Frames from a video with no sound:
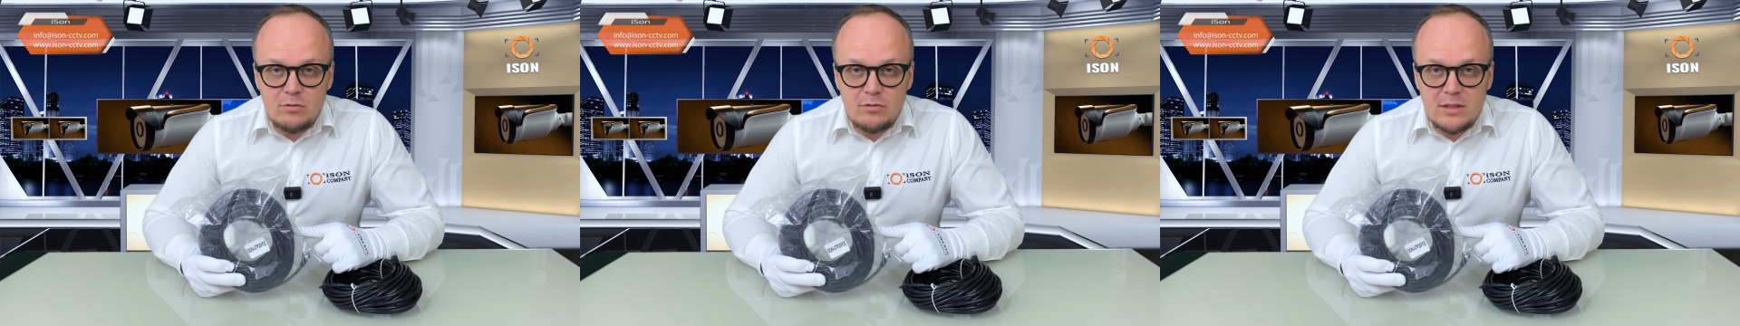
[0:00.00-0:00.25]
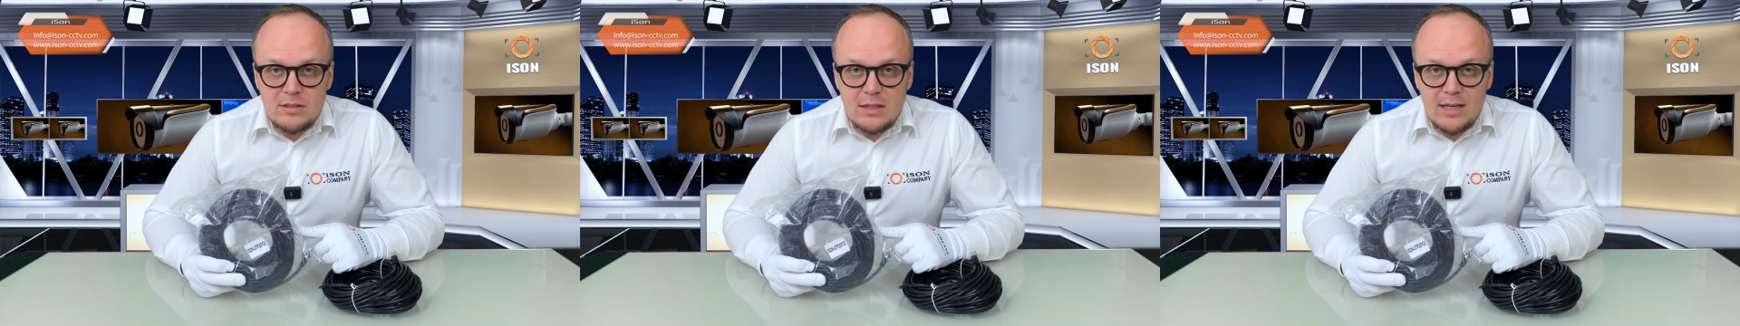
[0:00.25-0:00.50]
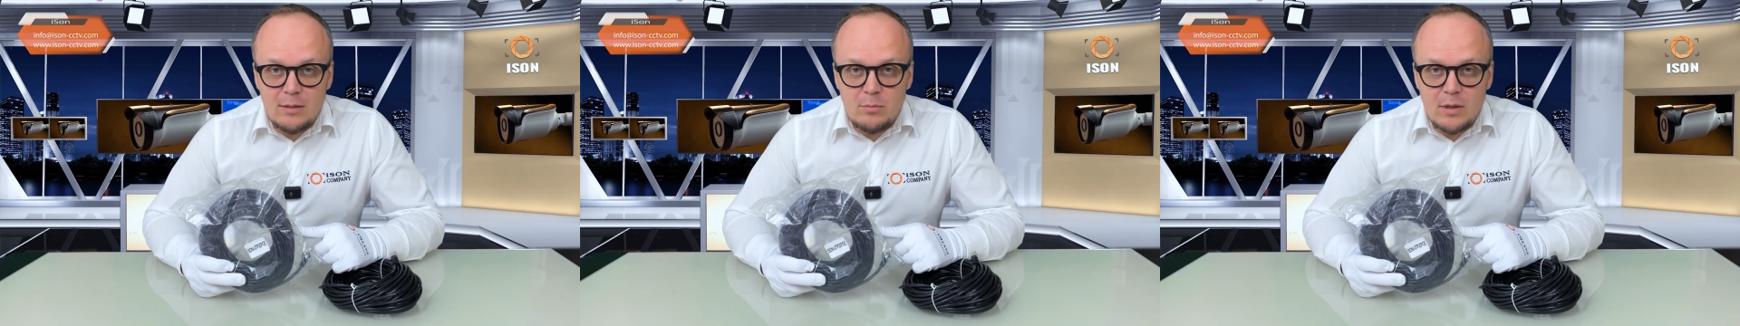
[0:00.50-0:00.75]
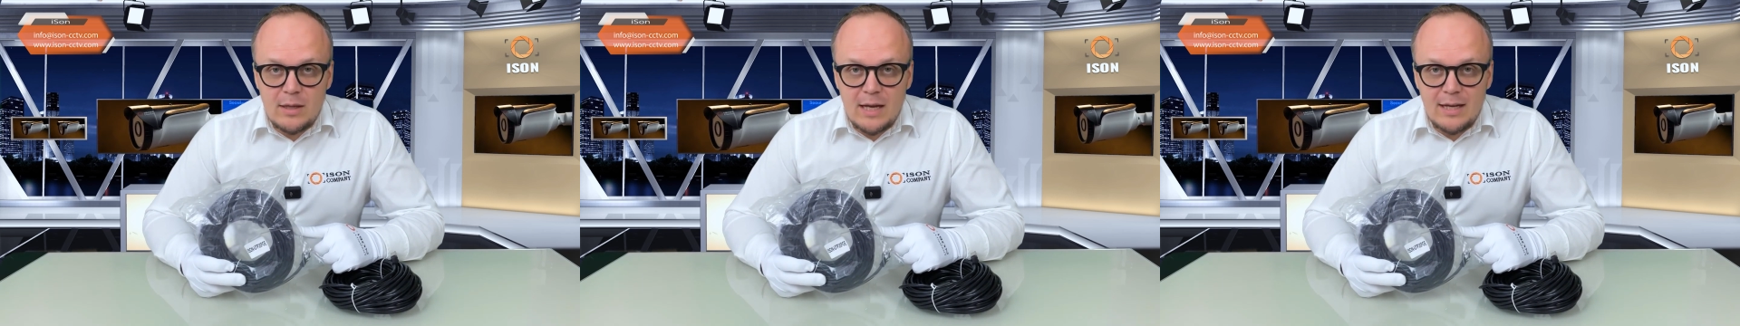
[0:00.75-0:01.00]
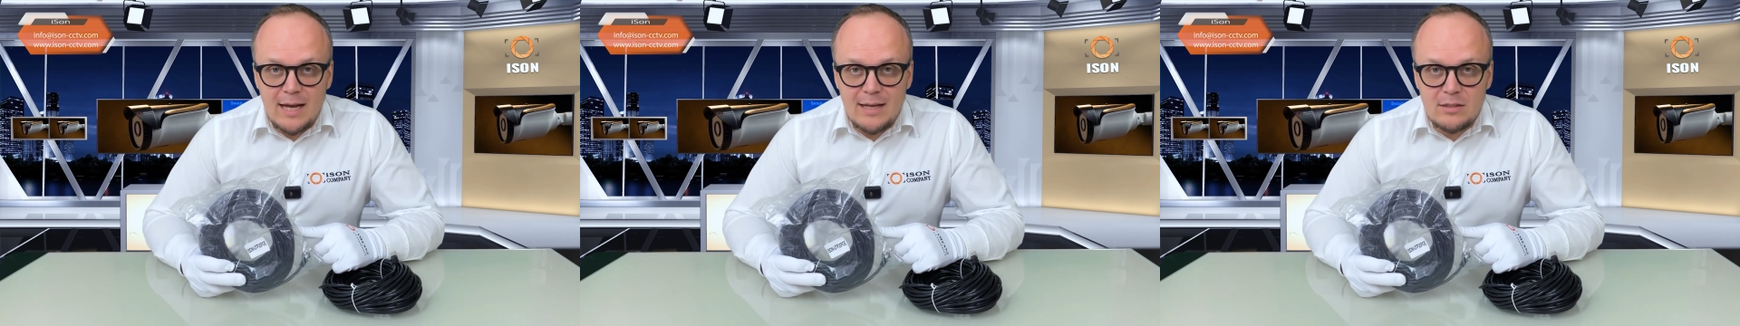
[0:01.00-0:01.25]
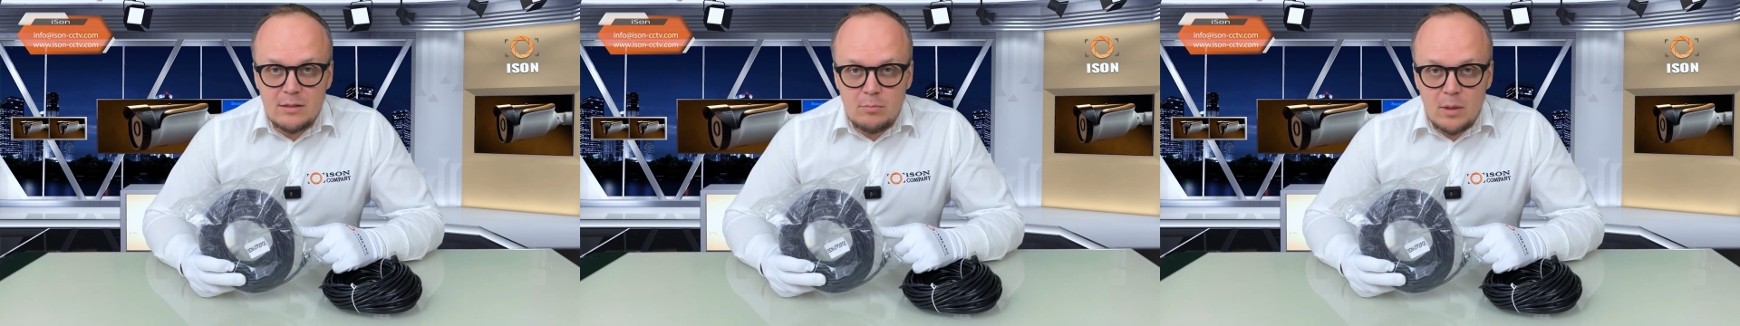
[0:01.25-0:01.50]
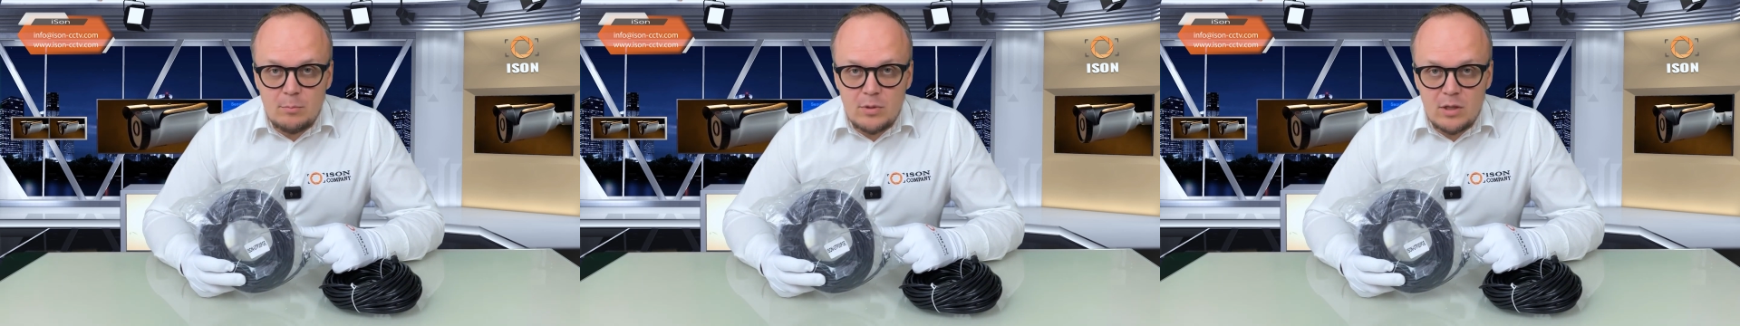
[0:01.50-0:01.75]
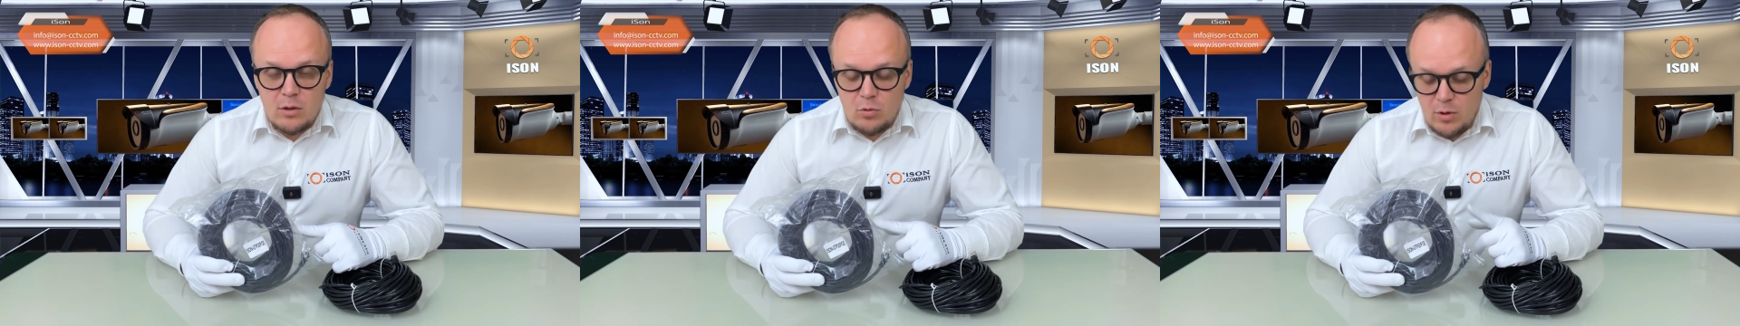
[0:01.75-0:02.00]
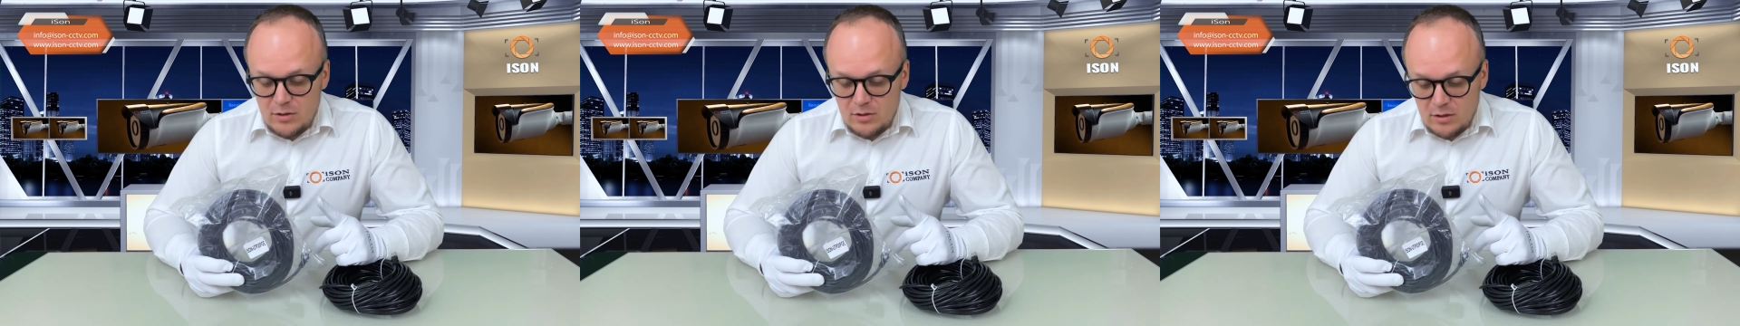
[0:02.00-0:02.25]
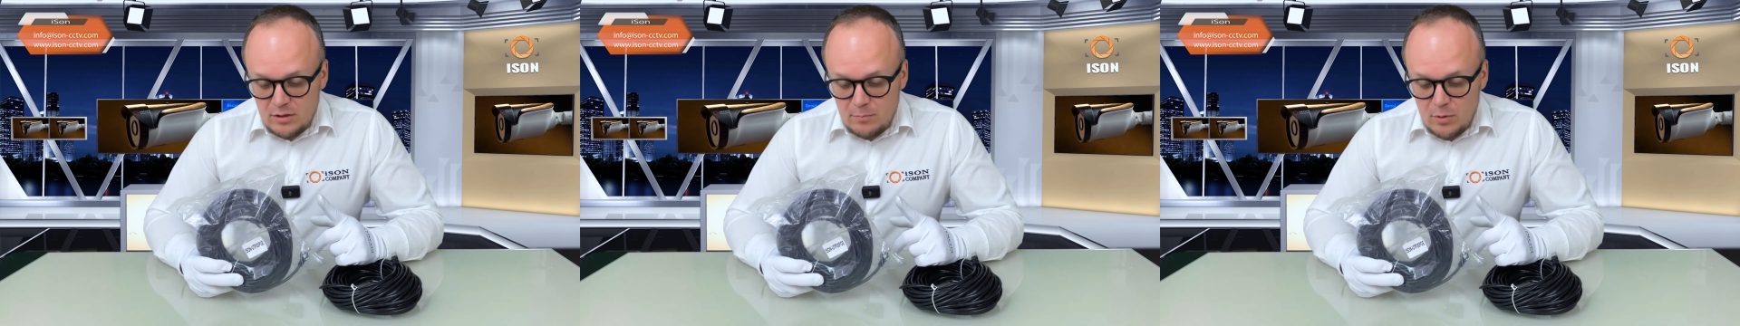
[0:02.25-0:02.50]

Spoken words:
of this cable and answer popular questions